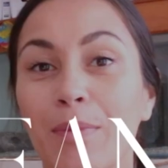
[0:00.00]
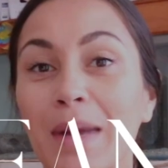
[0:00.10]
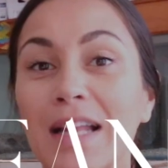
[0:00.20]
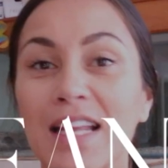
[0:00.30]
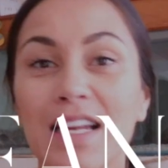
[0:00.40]

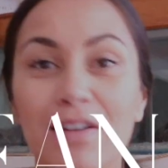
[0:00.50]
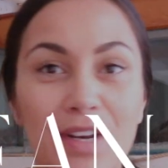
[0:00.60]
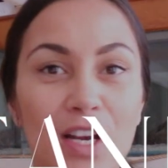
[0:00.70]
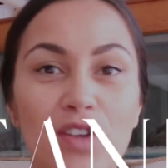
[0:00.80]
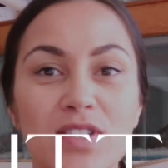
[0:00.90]
cleaning
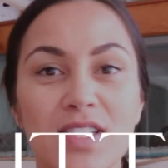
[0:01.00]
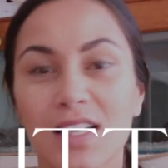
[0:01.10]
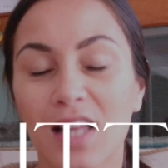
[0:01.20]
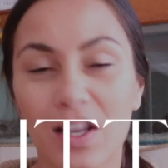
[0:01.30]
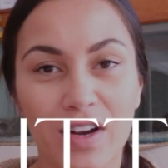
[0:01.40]
videos,
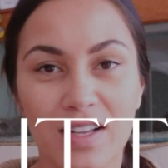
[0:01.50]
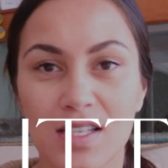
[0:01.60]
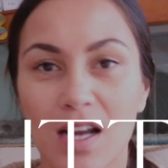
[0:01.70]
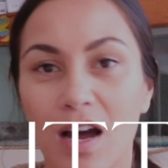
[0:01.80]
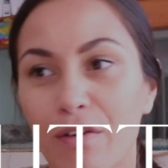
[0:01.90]
decluttering
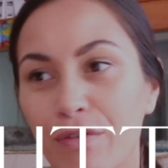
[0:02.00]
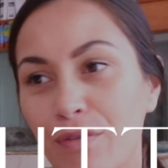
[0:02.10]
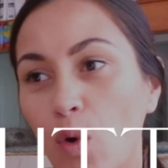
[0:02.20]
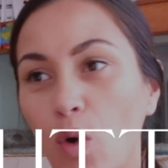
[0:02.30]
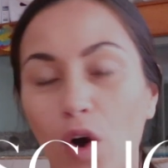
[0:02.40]
stuff,
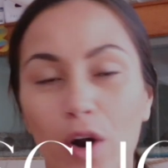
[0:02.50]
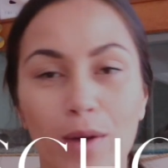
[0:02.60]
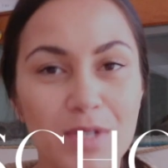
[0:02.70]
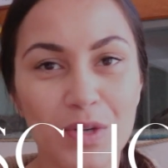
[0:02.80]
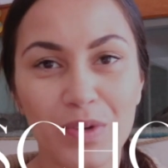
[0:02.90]
or
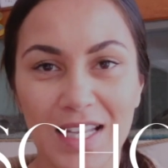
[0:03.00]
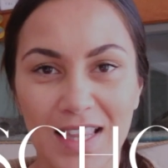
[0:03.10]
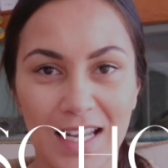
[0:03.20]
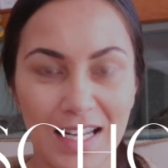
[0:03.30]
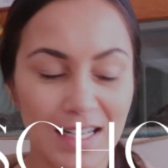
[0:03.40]
homeschooling
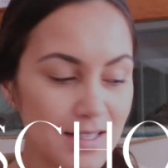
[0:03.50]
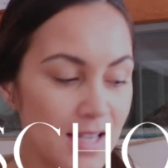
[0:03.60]
things.